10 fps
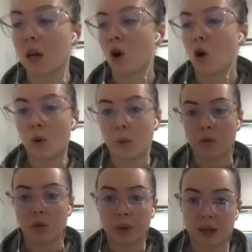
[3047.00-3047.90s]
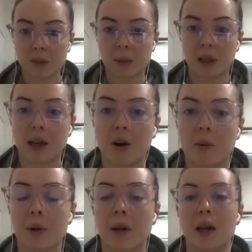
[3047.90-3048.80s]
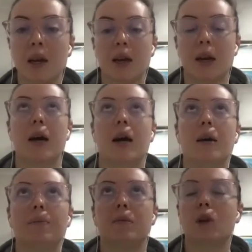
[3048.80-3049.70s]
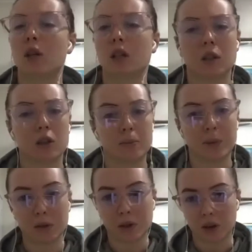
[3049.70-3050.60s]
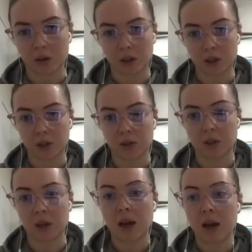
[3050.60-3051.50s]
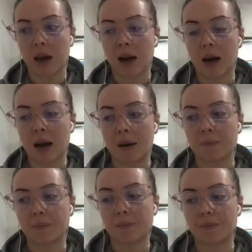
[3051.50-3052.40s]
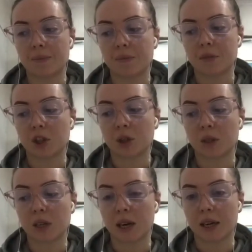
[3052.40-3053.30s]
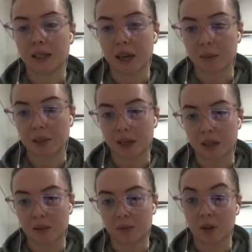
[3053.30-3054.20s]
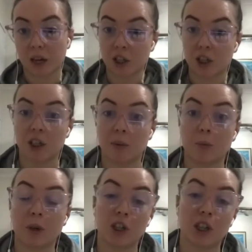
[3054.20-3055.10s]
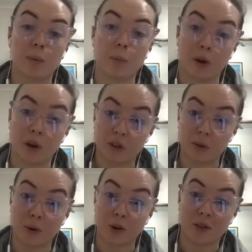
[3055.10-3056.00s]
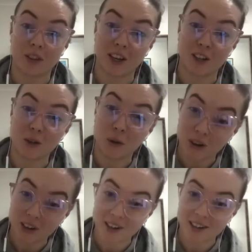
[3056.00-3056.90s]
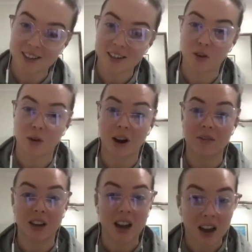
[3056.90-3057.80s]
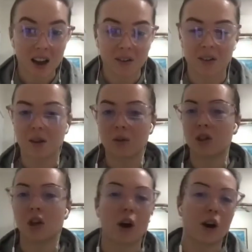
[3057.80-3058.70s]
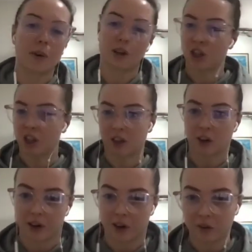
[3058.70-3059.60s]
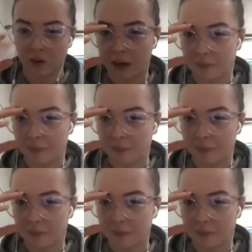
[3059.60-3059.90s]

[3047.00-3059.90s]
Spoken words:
hormone replacement therapy, lots and lots of mental health issues. She was in a same-sex relationship, but she'd birthed both of their daughters through IVF, and there was so much shit going on, right?